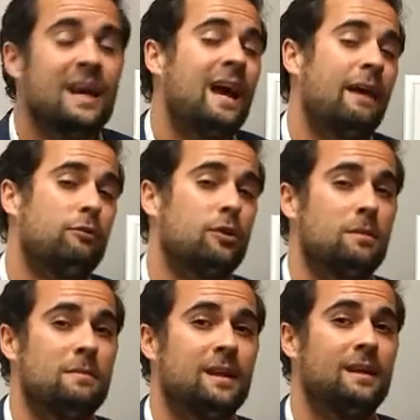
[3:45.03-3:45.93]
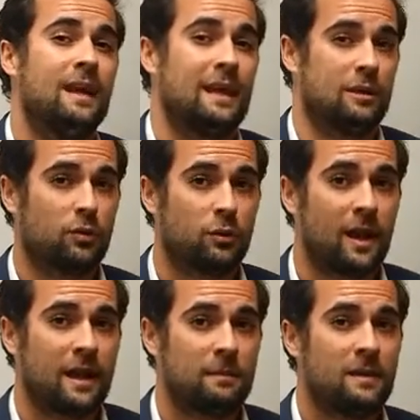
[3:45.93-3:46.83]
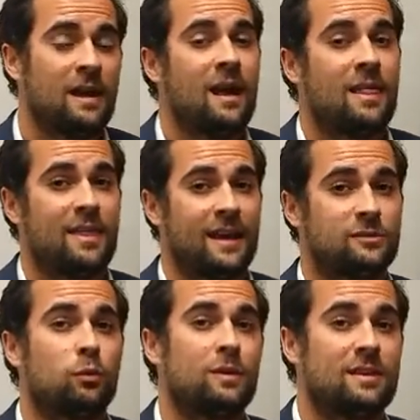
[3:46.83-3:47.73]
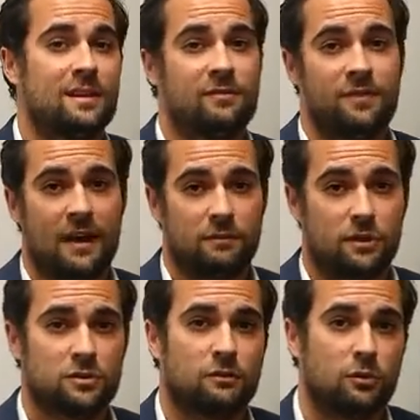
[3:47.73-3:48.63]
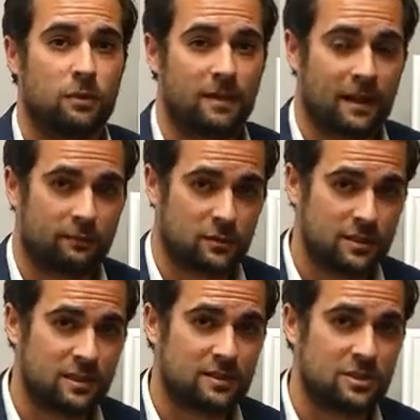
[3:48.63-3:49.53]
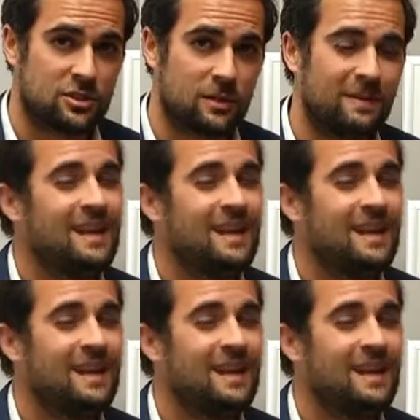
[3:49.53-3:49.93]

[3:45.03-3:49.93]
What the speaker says: Have you committed a crime that's within 5 years of you applying for citizenship?